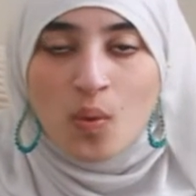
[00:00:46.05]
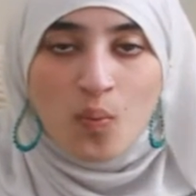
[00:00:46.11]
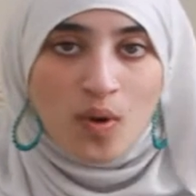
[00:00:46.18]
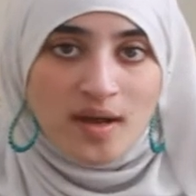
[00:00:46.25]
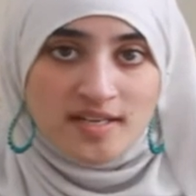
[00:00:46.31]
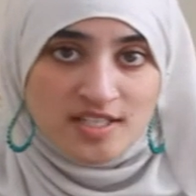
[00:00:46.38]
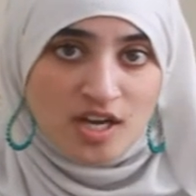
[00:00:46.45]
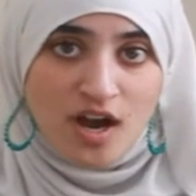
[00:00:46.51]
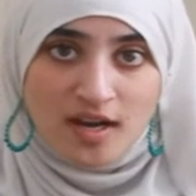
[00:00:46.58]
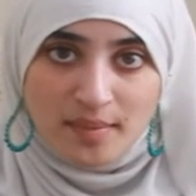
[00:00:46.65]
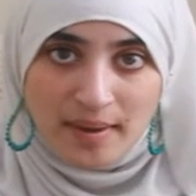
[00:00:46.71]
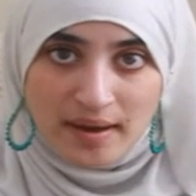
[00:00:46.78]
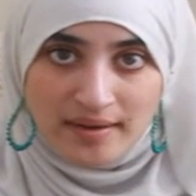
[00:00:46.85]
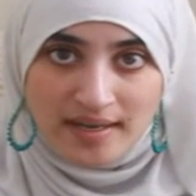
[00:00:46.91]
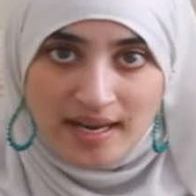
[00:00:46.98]
want to talk
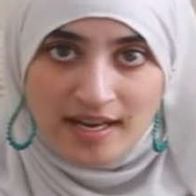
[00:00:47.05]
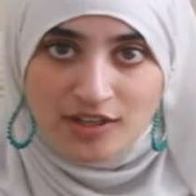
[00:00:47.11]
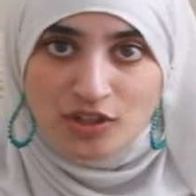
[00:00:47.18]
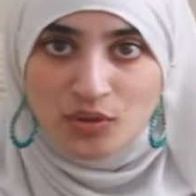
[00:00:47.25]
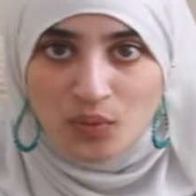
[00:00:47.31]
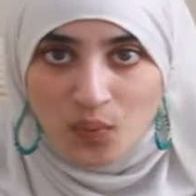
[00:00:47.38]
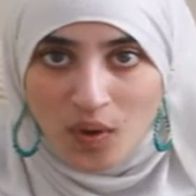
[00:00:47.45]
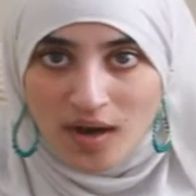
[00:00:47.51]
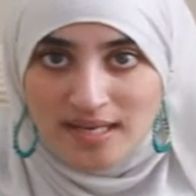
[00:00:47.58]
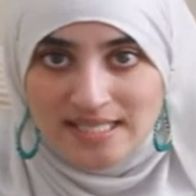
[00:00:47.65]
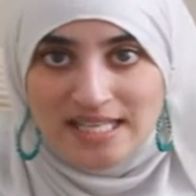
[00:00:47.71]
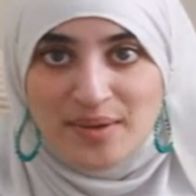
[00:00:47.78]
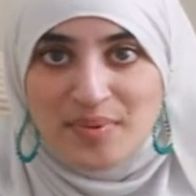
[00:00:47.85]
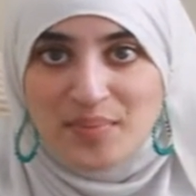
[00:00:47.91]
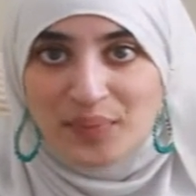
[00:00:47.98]
about it and you want
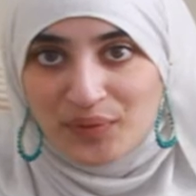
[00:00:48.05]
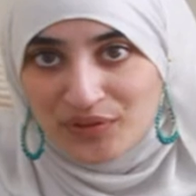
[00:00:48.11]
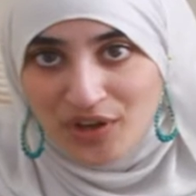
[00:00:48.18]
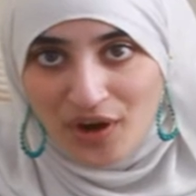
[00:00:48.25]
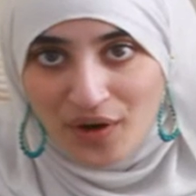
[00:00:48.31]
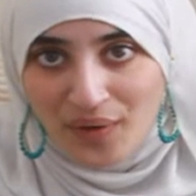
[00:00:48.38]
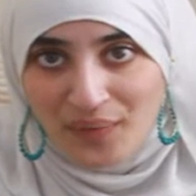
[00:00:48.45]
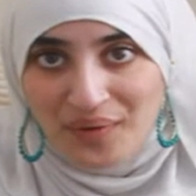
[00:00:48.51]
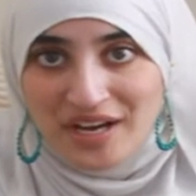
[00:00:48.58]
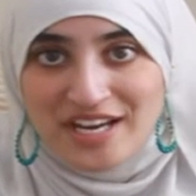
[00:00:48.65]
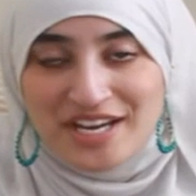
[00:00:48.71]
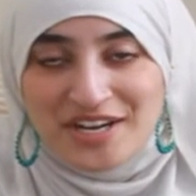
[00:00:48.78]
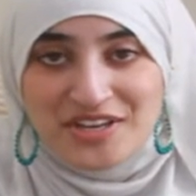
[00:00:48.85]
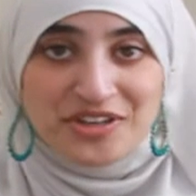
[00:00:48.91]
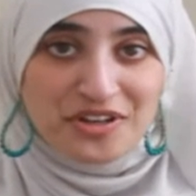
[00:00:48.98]
to let people know
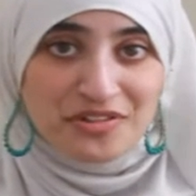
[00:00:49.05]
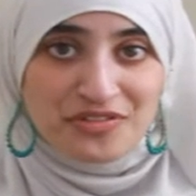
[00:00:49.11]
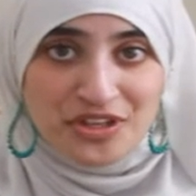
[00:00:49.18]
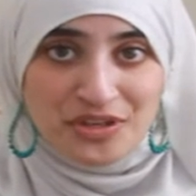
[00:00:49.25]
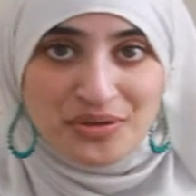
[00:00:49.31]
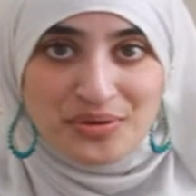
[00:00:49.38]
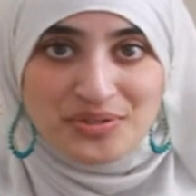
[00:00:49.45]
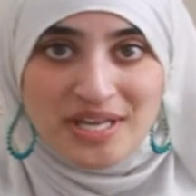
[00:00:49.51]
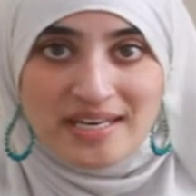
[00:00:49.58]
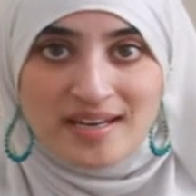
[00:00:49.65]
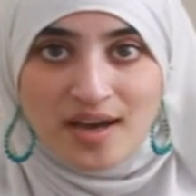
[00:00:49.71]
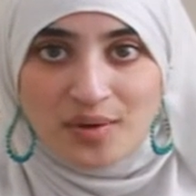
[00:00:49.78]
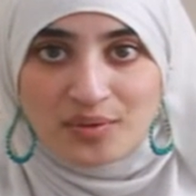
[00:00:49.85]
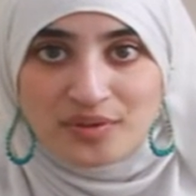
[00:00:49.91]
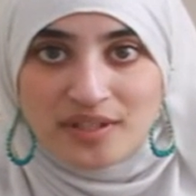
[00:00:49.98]
your views, and
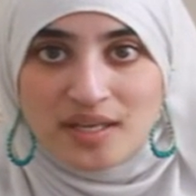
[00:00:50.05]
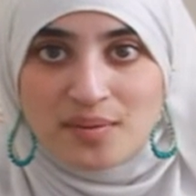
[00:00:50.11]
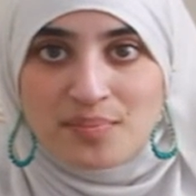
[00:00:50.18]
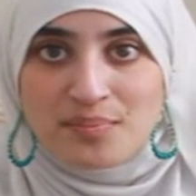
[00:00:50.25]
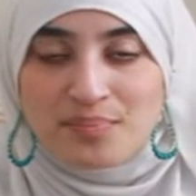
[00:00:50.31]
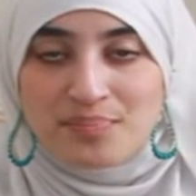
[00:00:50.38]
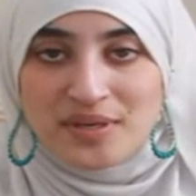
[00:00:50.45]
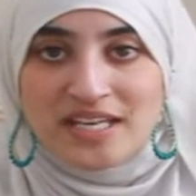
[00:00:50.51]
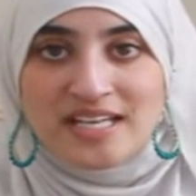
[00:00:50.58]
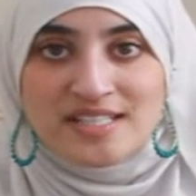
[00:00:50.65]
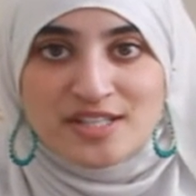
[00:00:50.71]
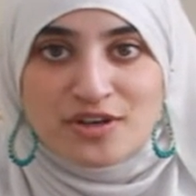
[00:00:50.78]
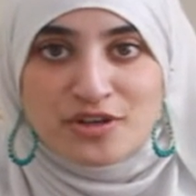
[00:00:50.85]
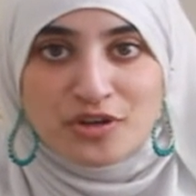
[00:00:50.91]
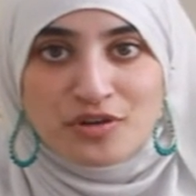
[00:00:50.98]
not only because
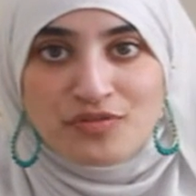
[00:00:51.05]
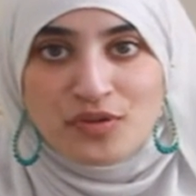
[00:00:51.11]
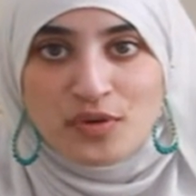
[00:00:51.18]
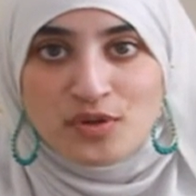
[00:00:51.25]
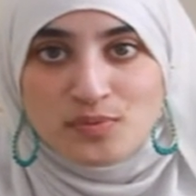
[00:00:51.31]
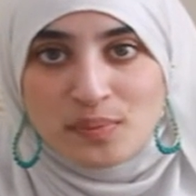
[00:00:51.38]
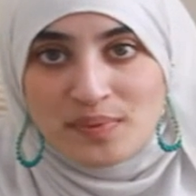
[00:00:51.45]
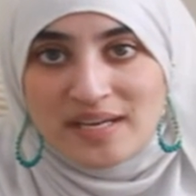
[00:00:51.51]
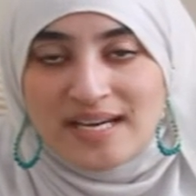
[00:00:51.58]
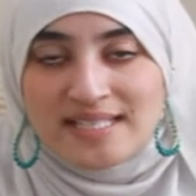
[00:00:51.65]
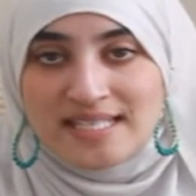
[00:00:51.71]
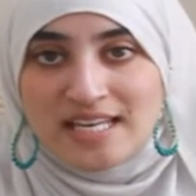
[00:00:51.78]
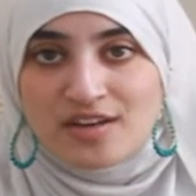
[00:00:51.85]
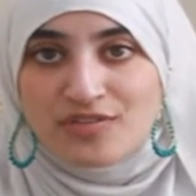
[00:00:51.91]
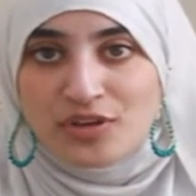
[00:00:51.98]
they're your views, but
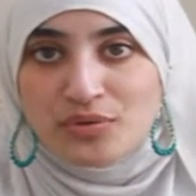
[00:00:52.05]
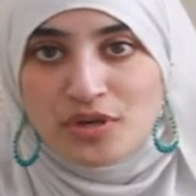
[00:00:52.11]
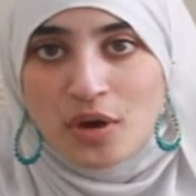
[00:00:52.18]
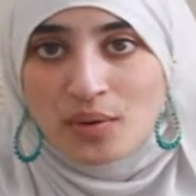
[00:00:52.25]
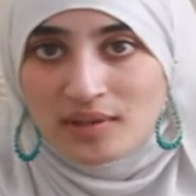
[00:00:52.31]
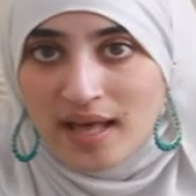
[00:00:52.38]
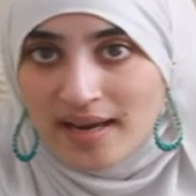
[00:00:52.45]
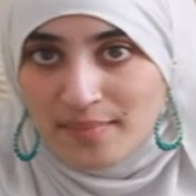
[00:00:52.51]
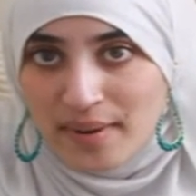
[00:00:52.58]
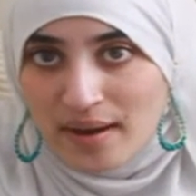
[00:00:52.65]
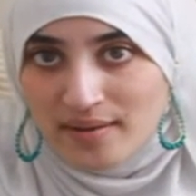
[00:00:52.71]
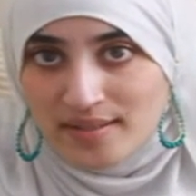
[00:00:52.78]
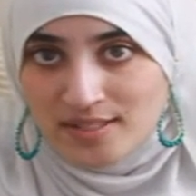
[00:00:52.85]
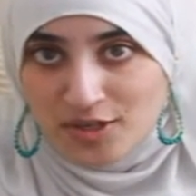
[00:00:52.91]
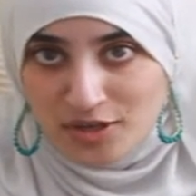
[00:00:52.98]
because if you know a lot
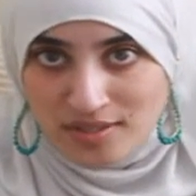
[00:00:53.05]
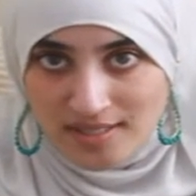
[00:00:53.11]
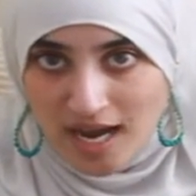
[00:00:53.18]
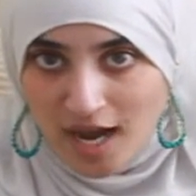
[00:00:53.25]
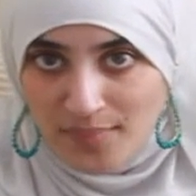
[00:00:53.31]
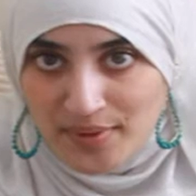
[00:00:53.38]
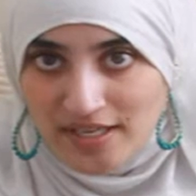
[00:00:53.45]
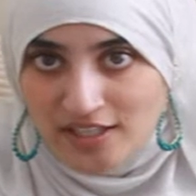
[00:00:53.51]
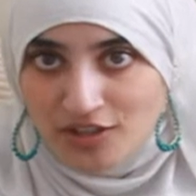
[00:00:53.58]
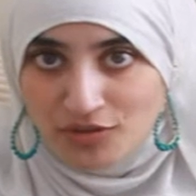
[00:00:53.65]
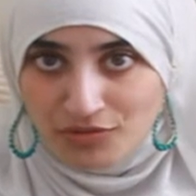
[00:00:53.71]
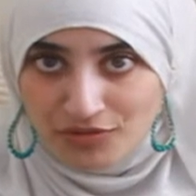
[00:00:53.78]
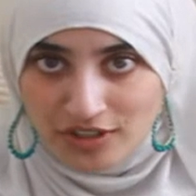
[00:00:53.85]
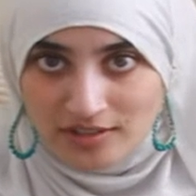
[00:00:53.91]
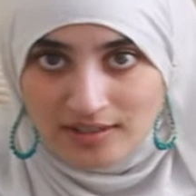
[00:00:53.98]
about a certain topic, you
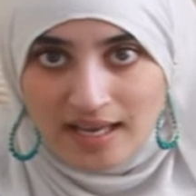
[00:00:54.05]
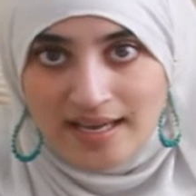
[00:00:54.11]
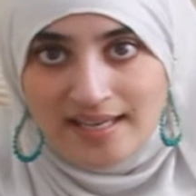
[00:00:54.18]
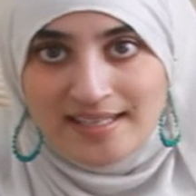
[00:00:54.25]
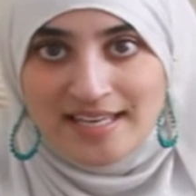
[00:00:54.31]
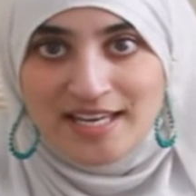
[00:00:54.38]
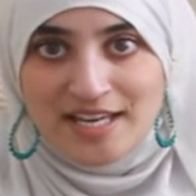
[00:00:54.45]
feel like